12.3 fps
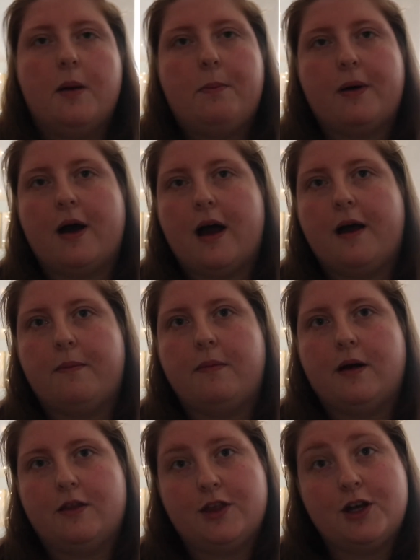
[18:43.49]
But
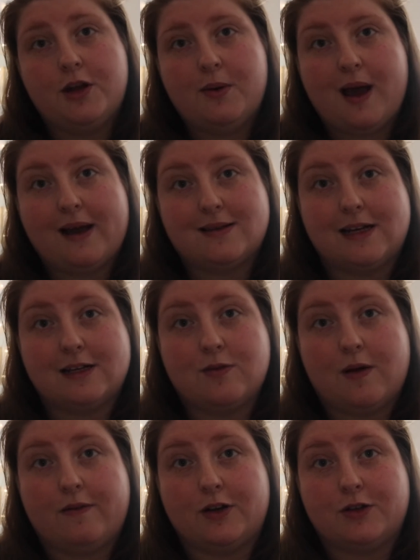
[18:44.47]
the new XX
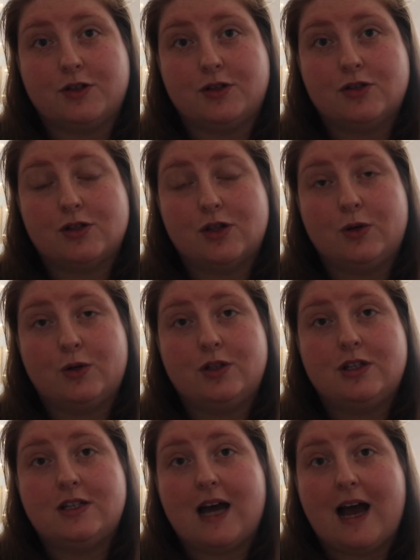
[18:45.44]
Revolution just
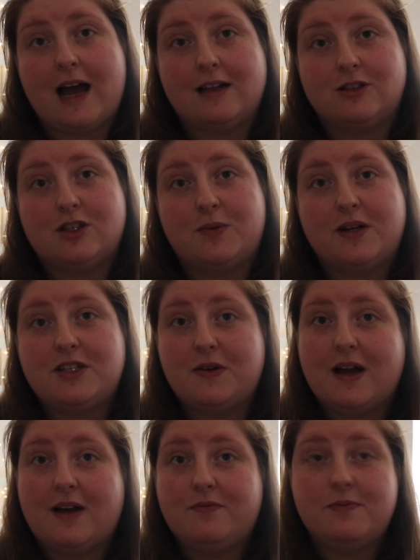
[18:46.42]
launched, and so I don't
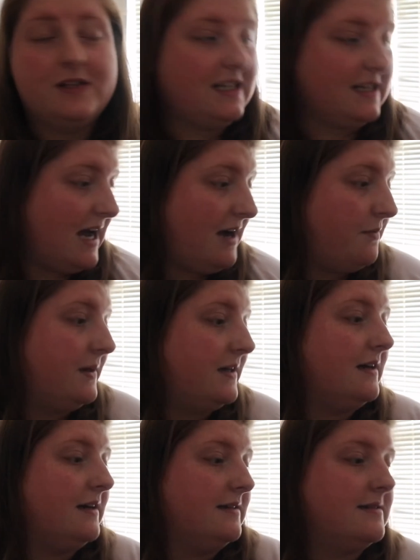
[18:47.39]
have money now
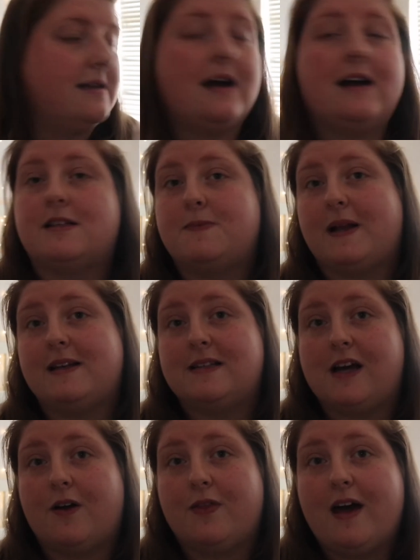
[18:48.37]
because I spent
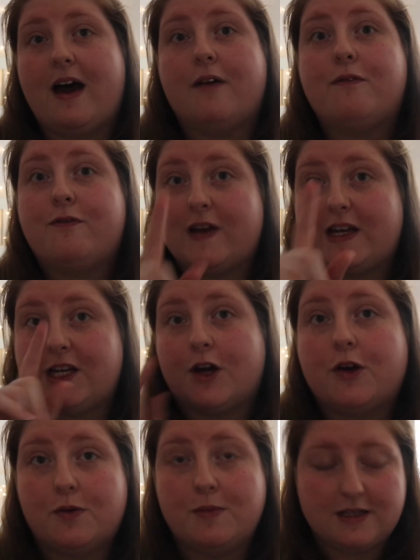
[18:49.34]
it on that.
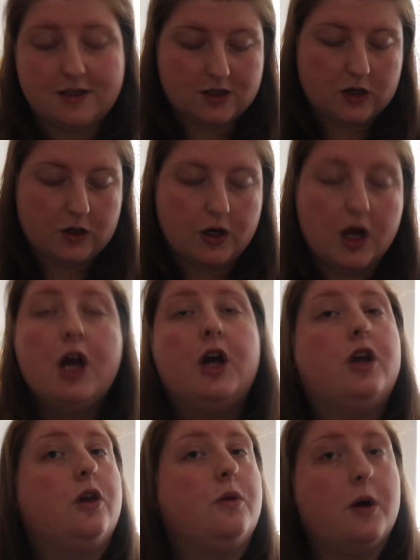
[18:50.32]
Video coming soon.
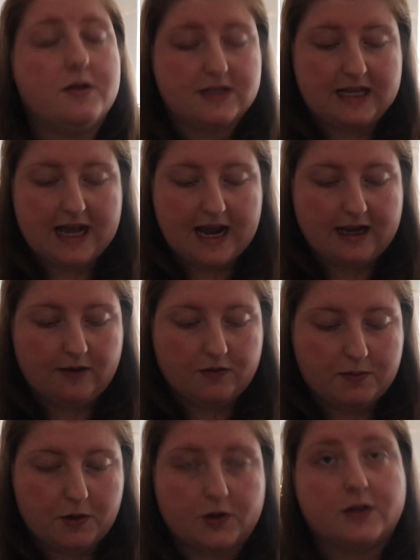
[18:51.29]
You won't see any of the
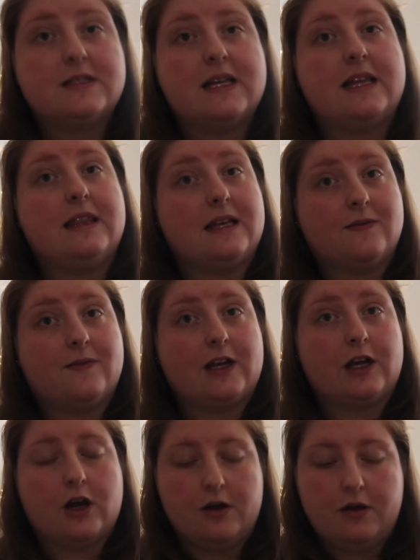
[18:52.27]
products in this
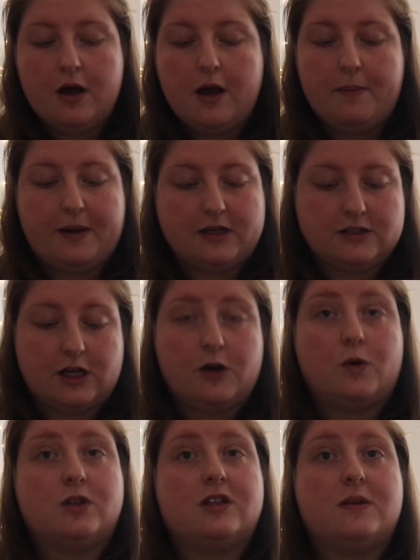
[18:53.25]
video because I
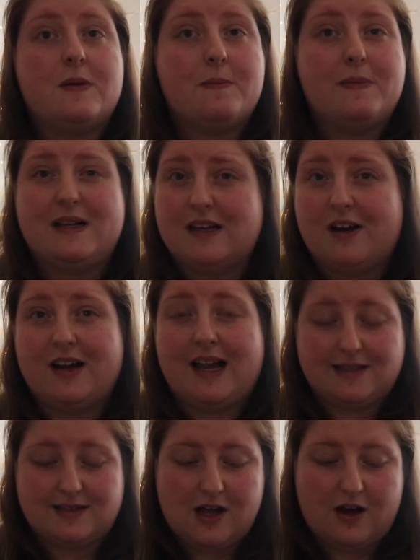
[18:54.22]
ordered them at midnight
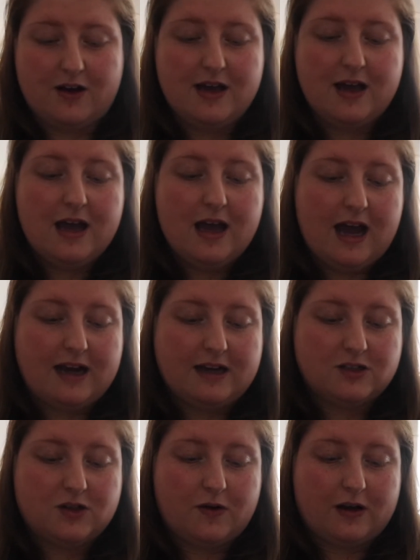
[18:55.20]
last night, and
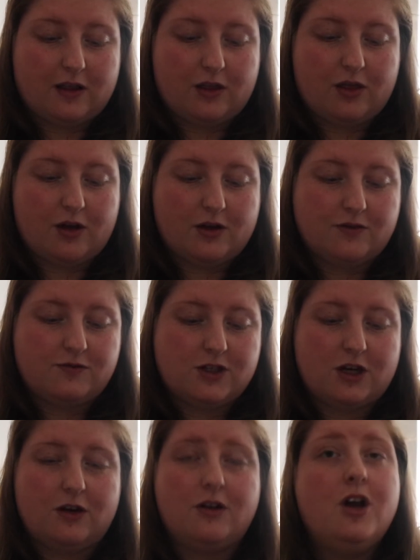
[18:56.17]
it's currently the 3rd of
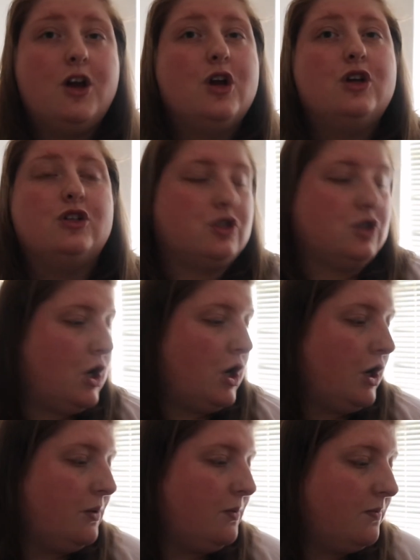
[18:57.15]
June.
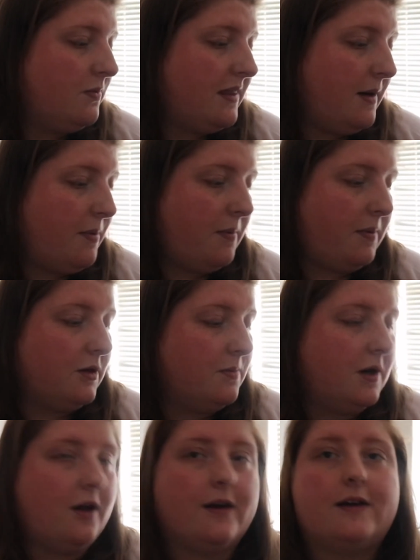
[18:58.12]
So they'll probably come
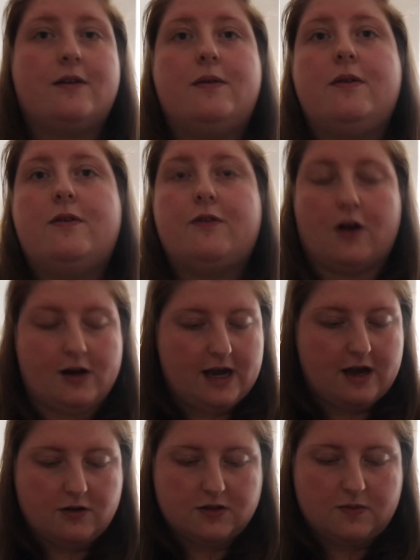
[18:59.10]
on like
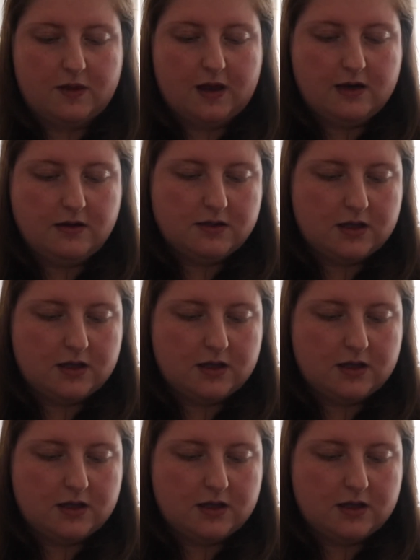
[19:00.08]
Friday or something.